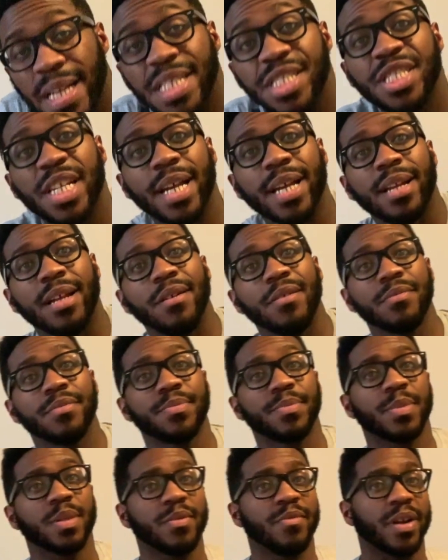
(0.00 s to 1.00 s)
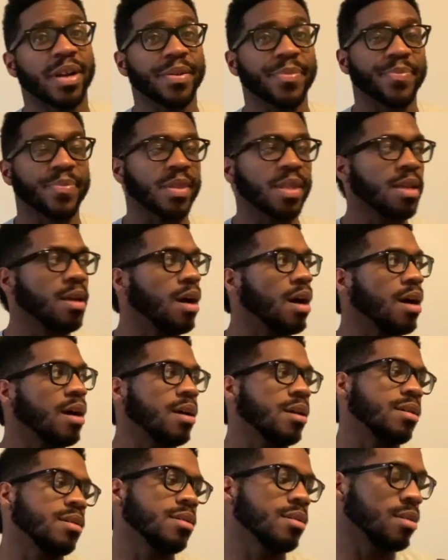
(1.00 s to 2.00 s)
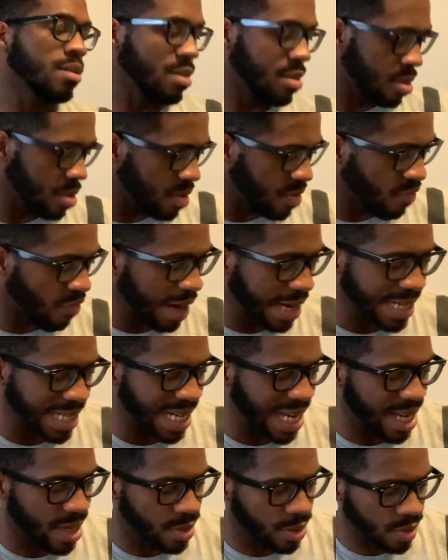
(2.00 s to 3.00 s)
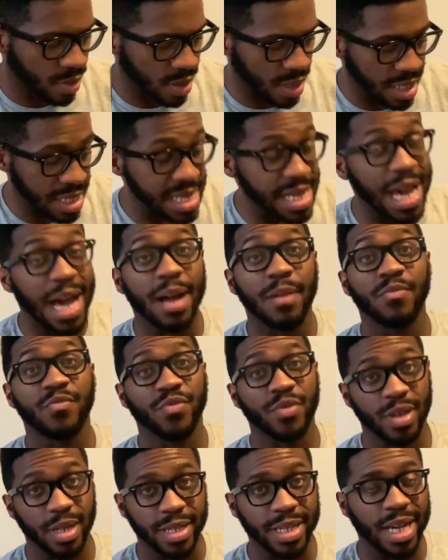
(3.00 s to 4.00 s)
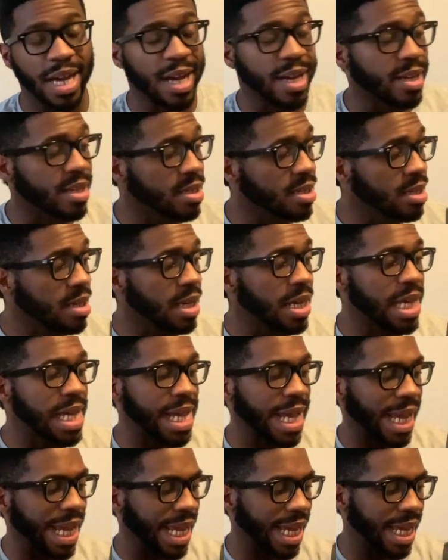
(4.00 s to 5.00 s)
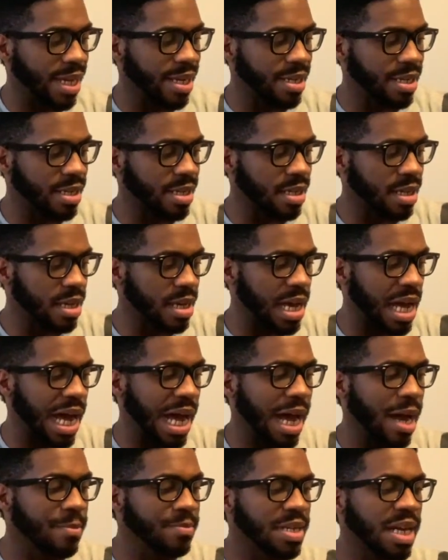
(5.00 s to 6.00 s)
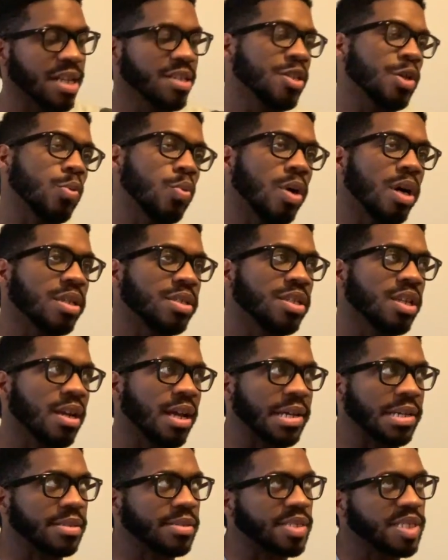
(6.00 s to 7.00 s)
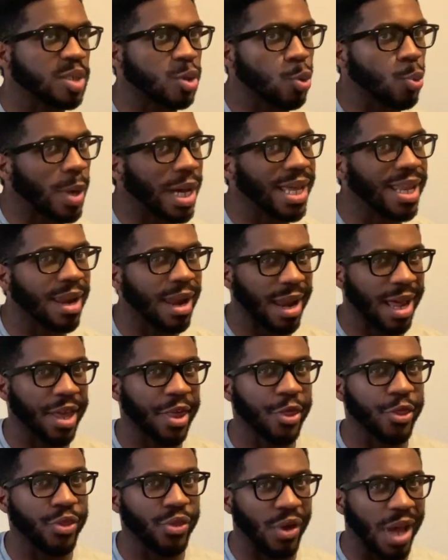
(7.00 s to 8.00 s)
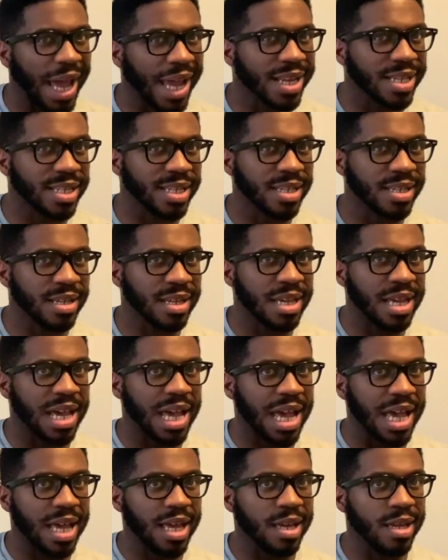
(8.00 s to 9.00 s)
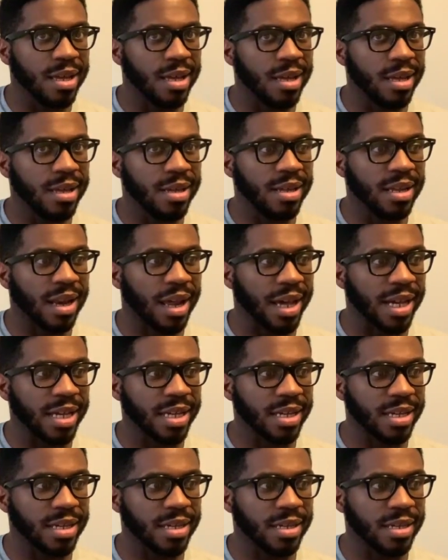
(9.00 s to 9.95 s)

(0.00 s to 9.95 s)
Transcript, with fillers: Check it out, right? Uh, right now, I'm really hot, and I'm not the one to like sweat like that. Like